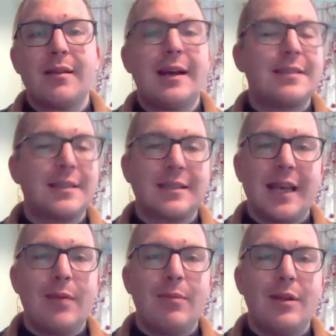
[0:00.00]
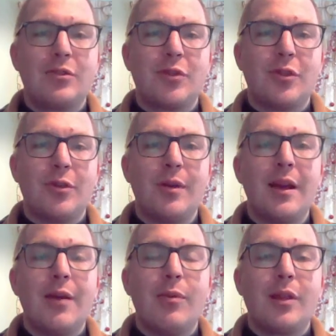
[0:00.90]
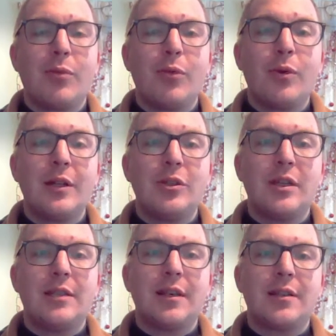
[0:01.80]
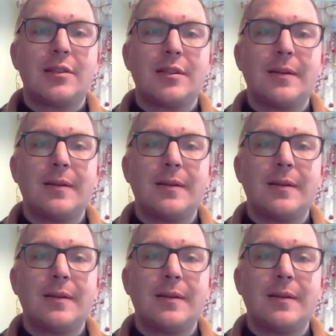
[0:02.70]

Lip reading: As the same is true with our walk in Jesus.